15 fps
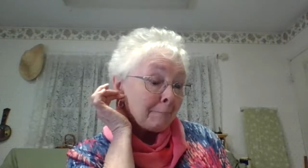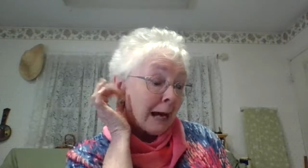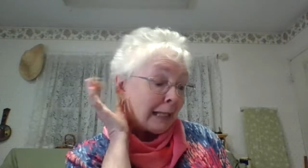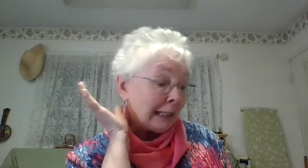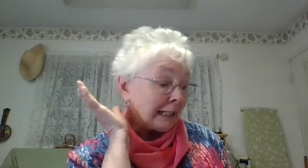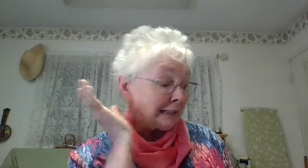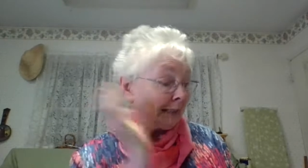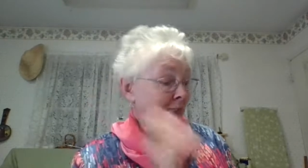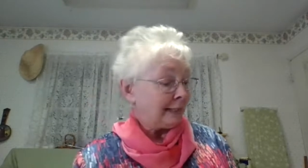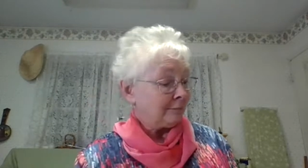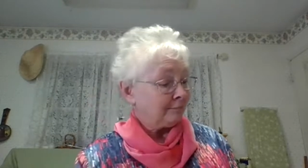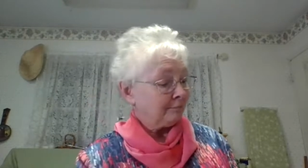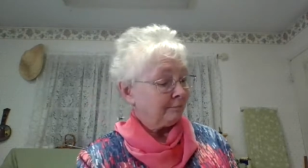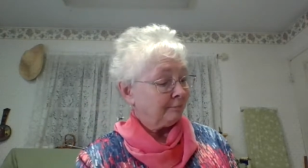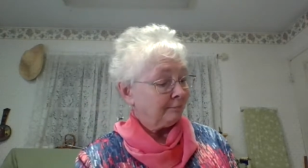Like
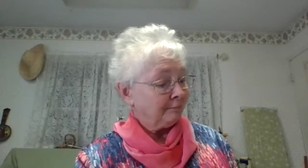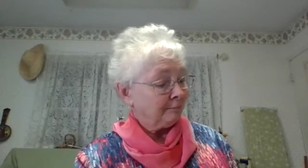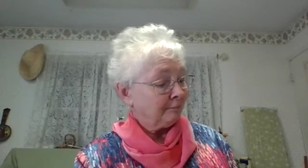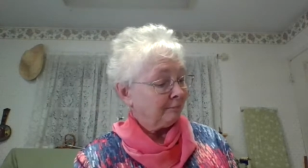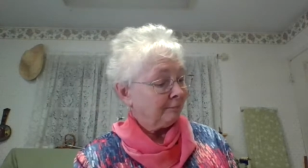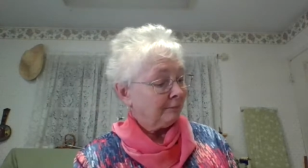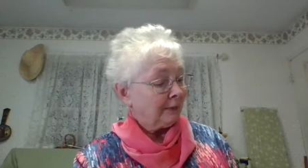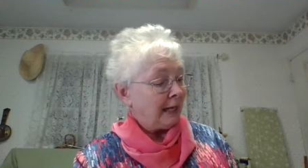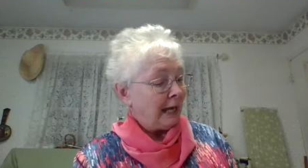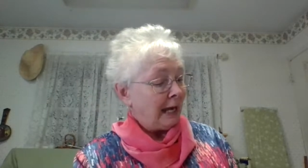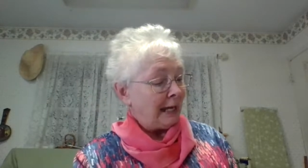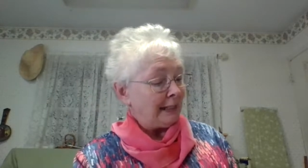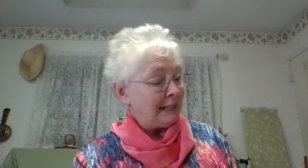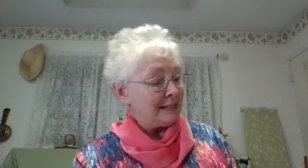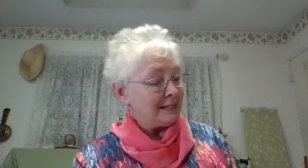that.
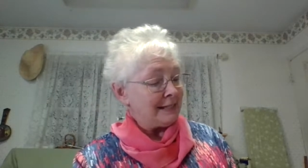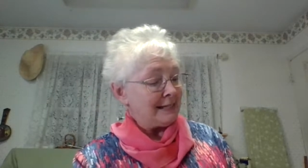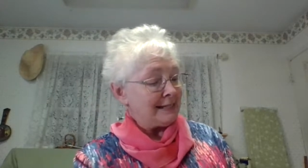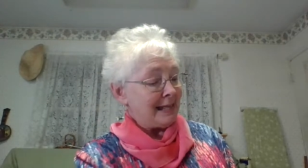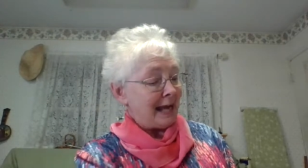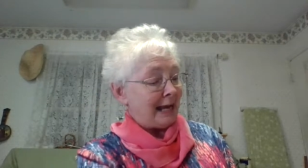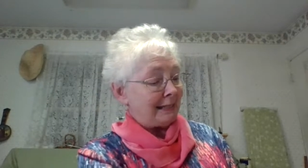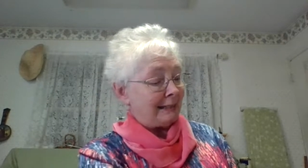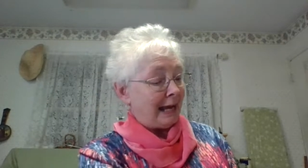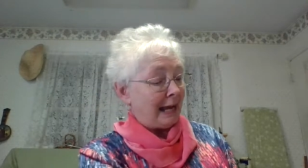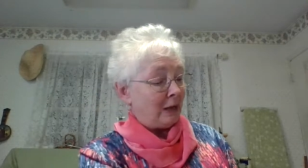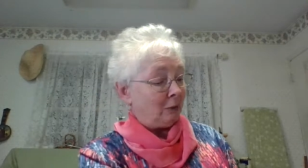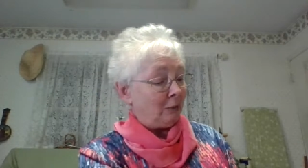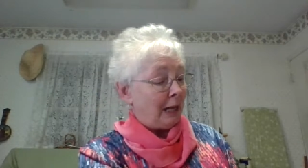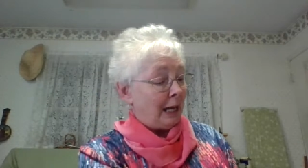And as they sank
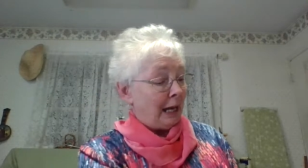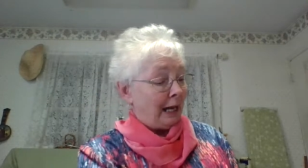down